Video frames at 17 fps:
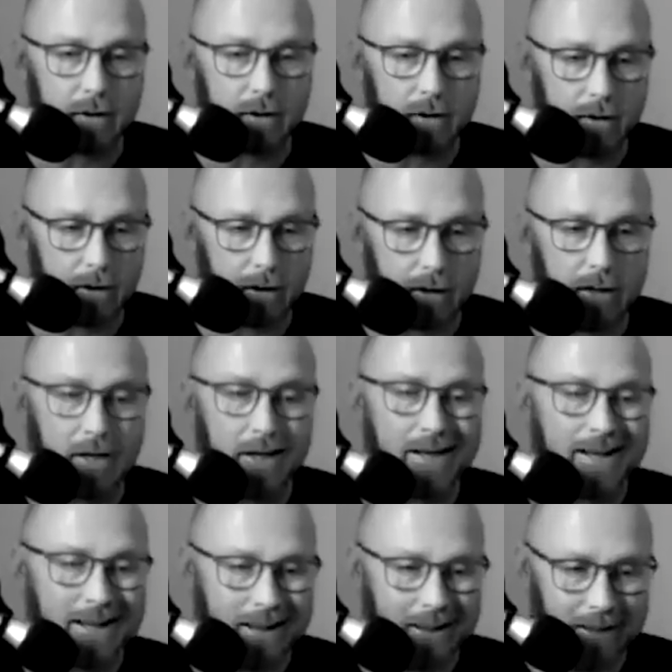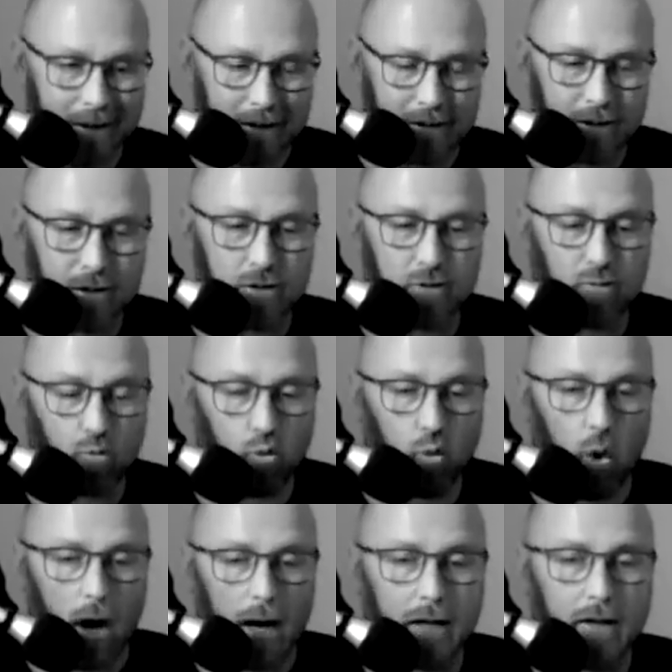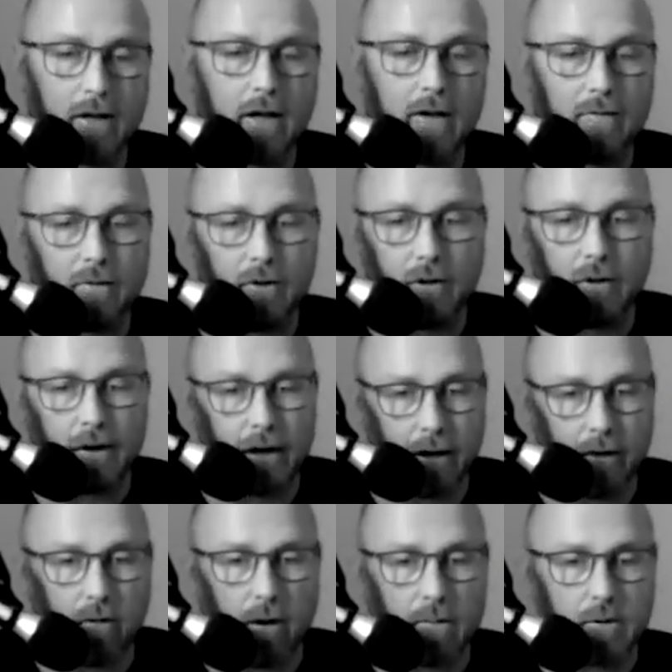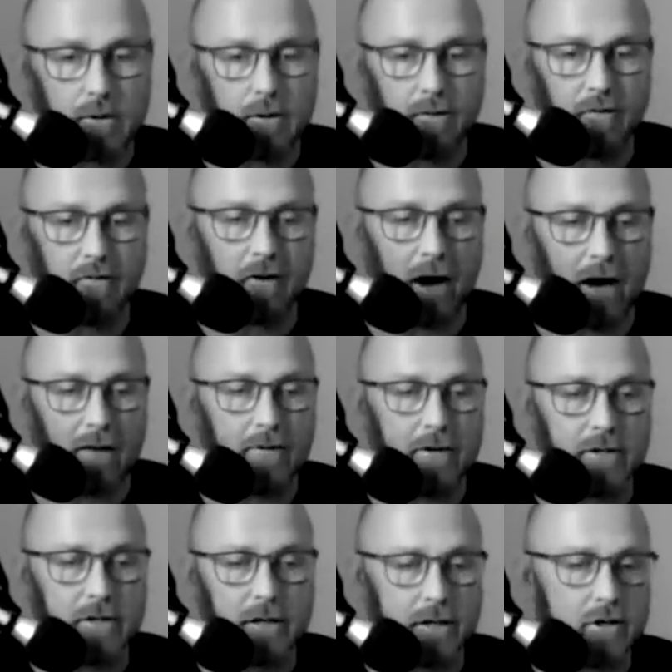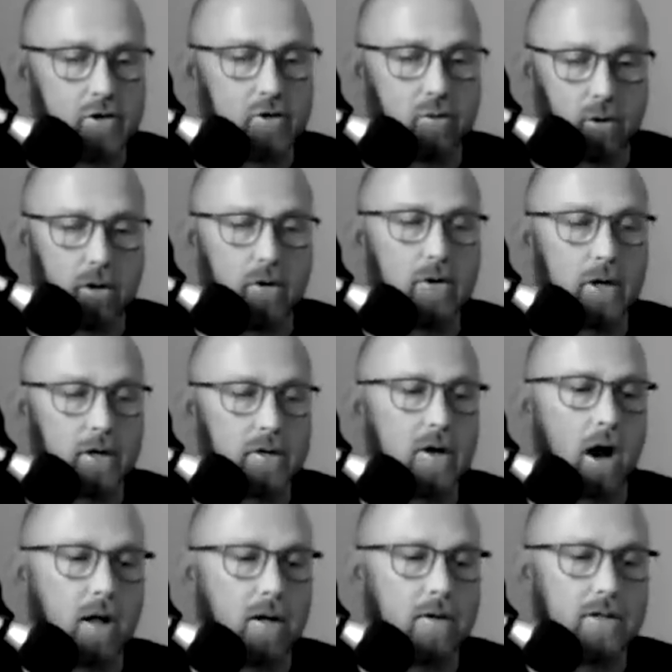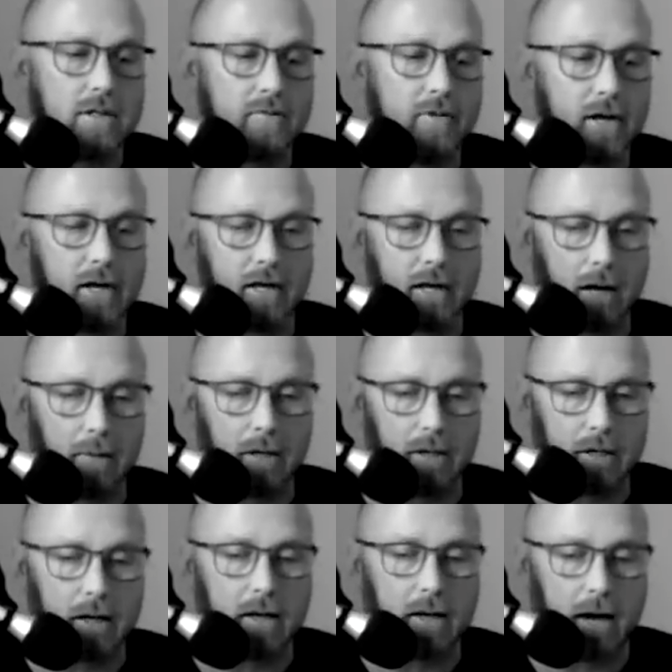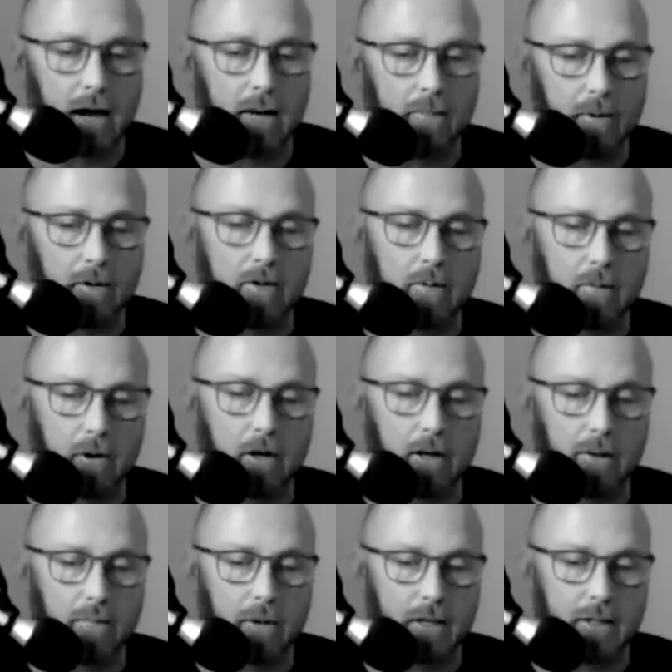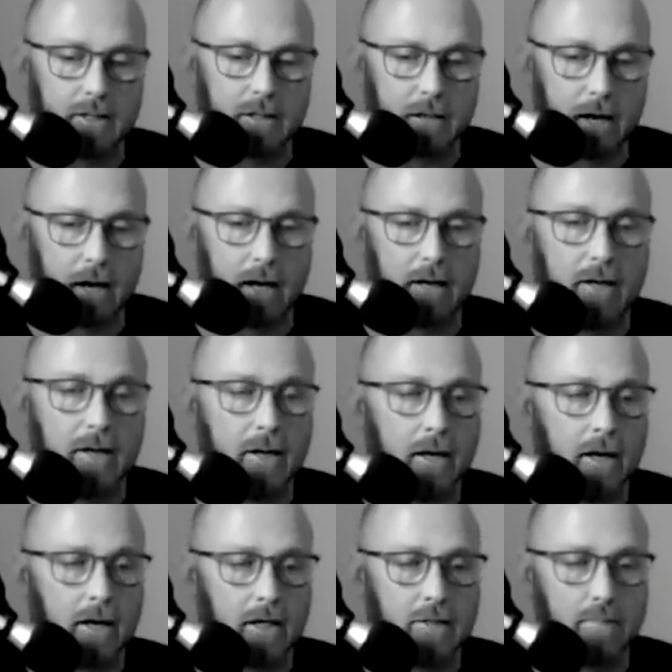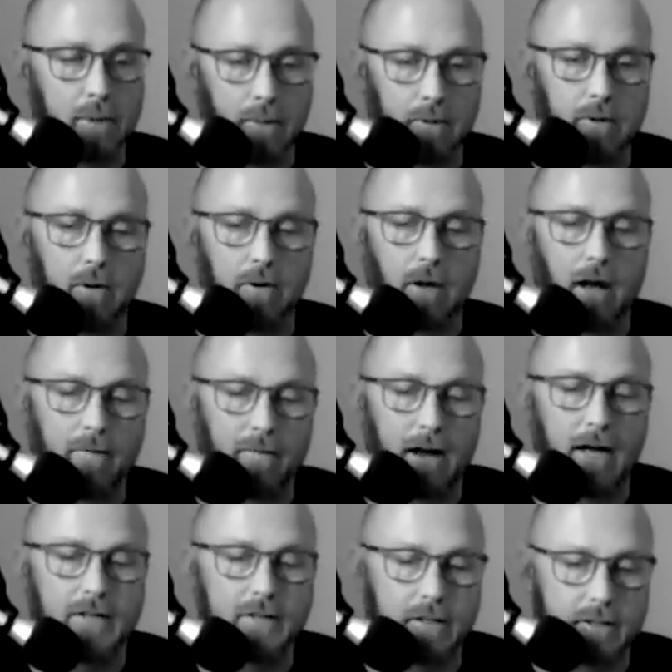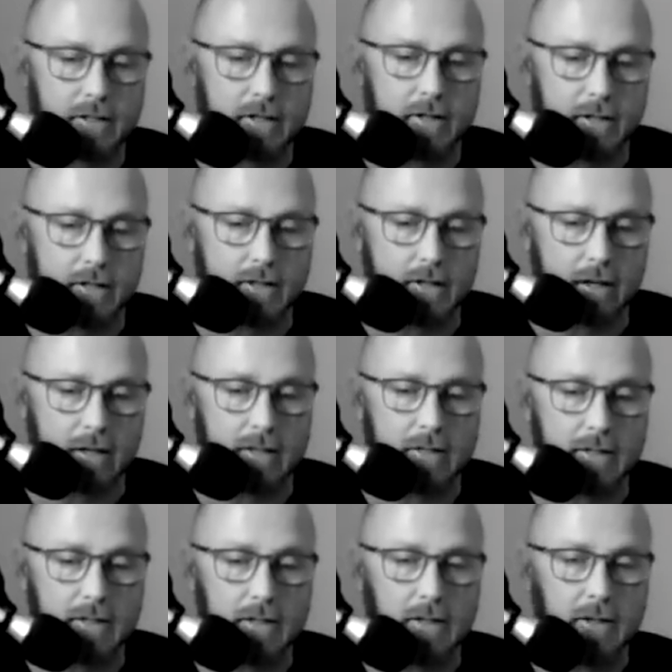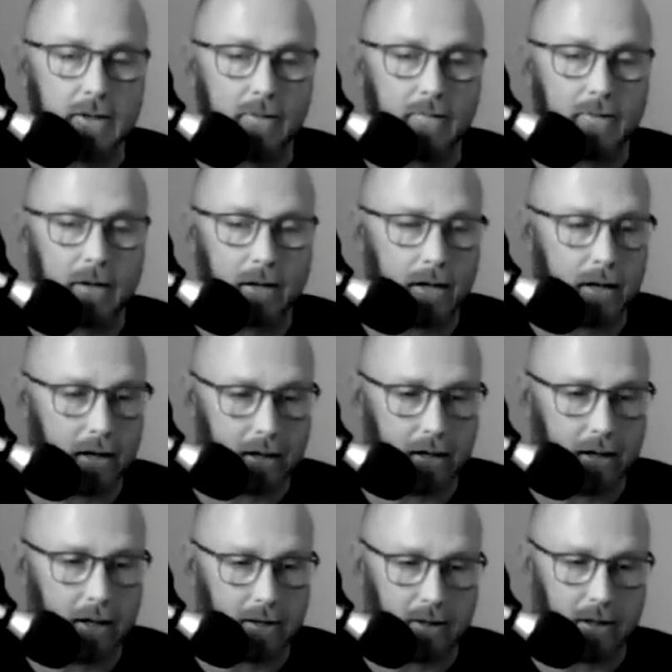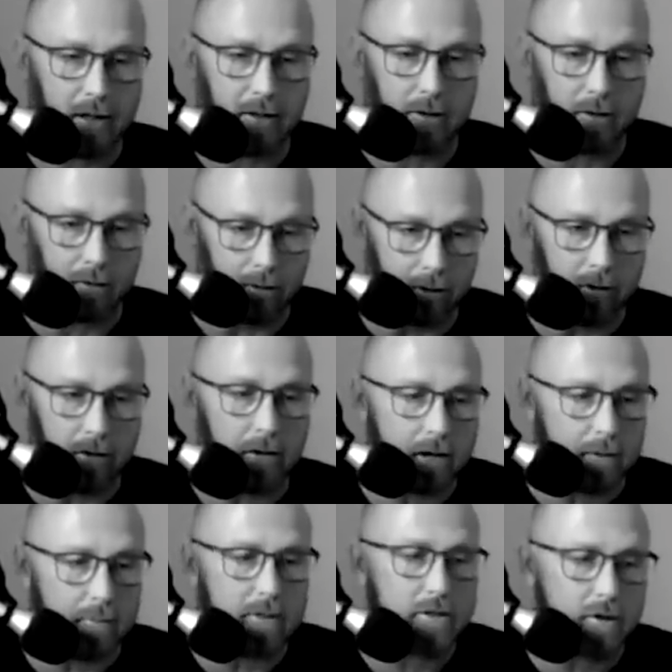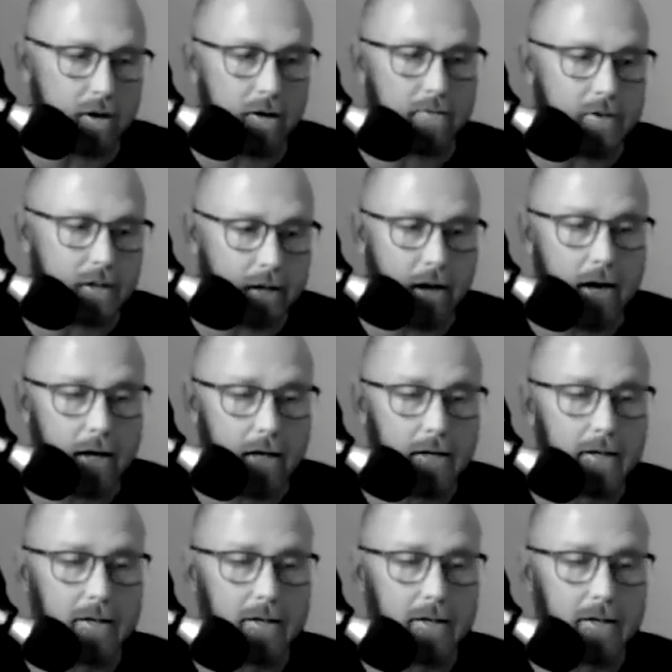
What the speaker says: right? This is widely viewed anywhere between $5 and $10 trillion of economic dead capital in the marketplace today because people don't have access to these things. And it literally can be solved today,